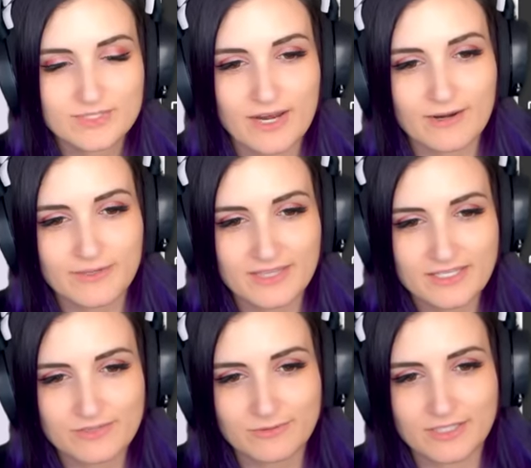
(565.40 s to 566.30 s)
Sorry, when
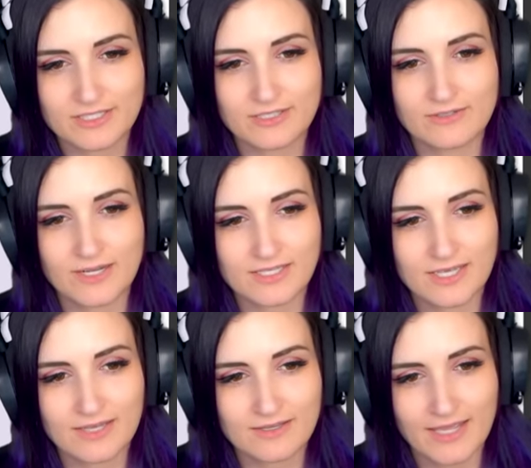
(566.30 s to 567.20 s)
things are really cute, I
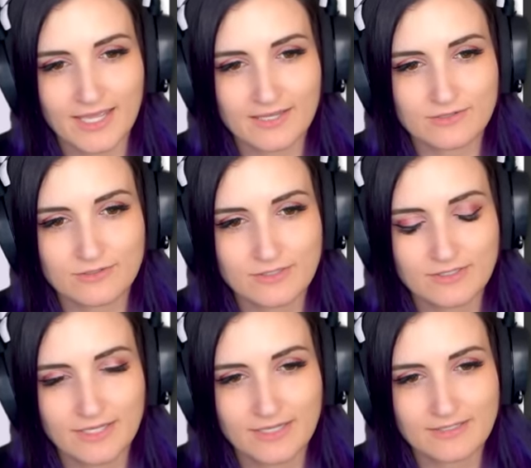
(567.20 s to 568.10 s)
can't
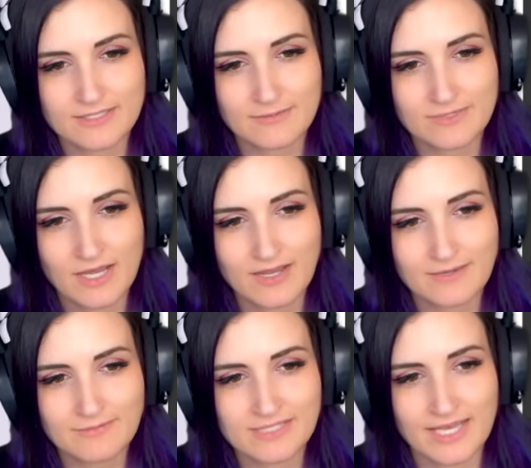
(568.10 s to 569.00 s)
handle it
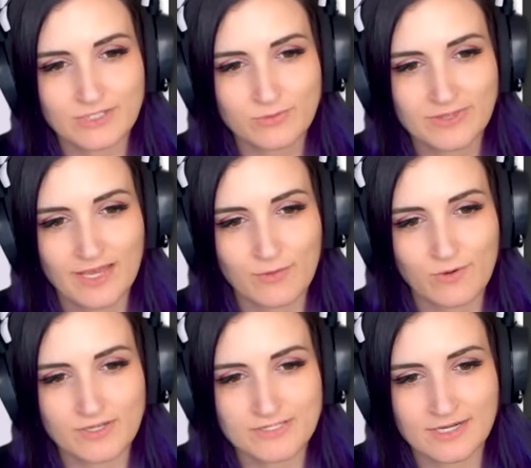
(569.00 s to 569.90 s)
sometimes. That's what that
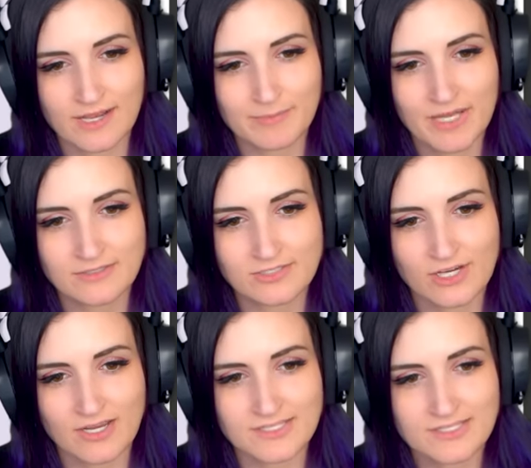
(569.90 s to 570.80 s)
was, and I
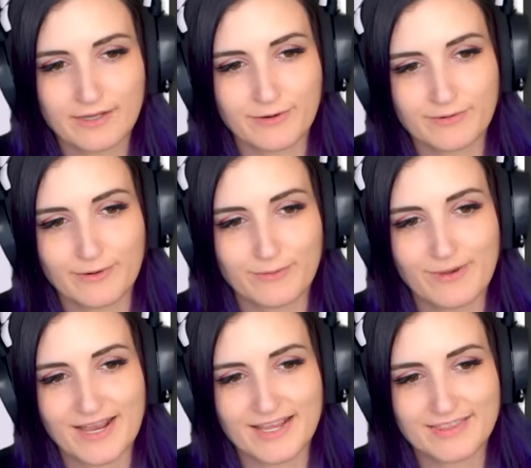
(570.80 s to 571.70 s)
apologize. I don't know
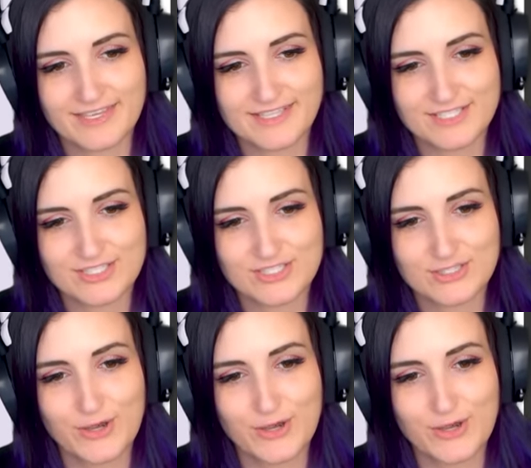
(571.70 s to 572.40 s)
why I think this is so